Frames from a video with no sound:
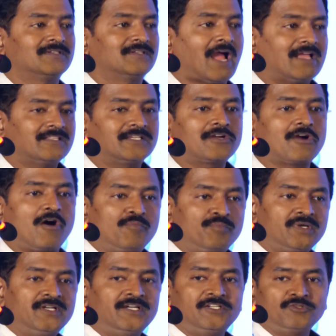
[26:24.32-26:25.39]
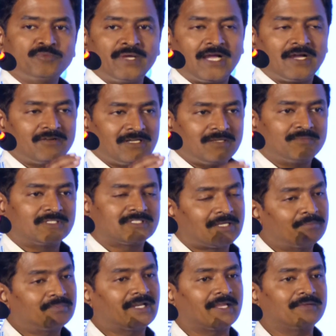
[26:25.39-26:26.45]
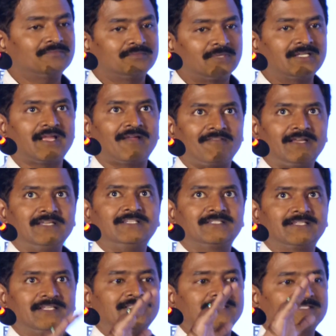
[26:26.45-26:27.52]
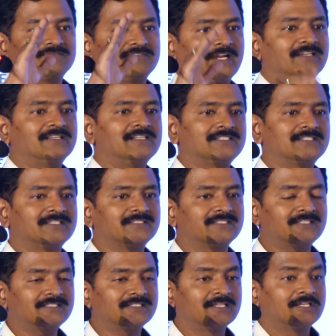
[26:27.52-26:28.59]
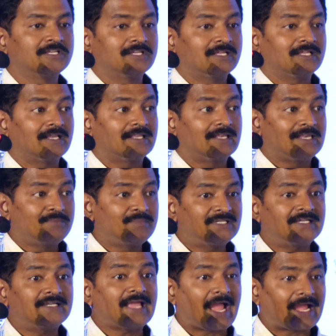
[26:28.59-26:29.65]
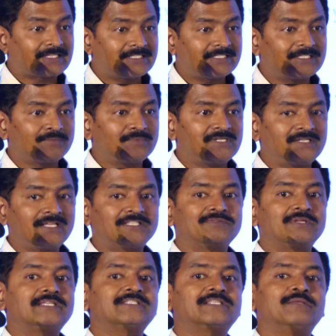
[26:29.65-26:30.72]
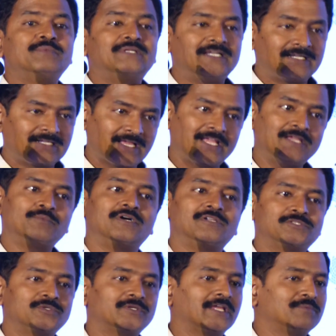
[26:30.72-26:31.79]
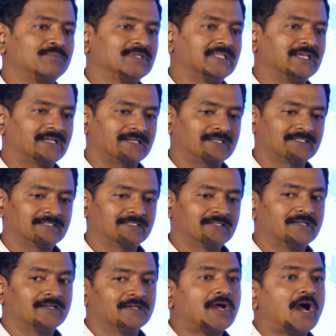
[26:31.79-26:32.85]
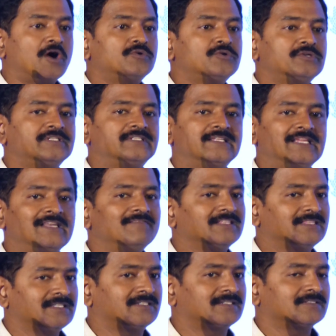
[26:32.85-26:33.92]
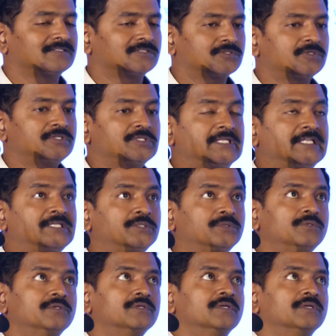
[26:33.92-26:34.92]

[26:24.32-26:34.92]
As a component, you may have some time, but when it gets final stages, limited accessibility as well as limited time also can be there. How do you deal with it? So you need to